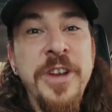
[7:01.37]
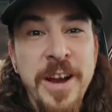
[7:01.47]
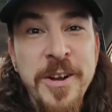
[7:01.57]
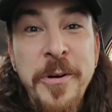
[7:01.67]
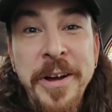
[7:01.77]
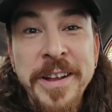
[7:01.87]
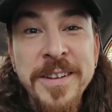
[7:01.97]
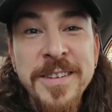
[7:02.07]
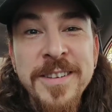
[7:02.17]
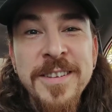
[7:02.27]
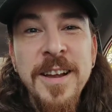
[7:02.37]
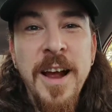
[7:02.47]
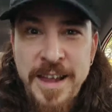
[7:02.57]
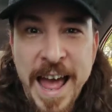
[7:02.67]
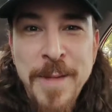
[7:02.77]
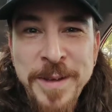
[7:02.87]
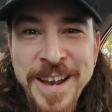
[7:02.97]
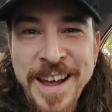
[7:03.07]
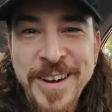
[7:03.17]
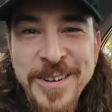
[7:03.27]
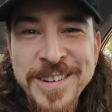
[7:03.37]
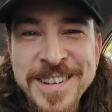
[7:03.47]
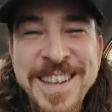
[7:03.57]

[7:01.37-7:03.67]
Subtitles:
Jericoin. Are you happy now?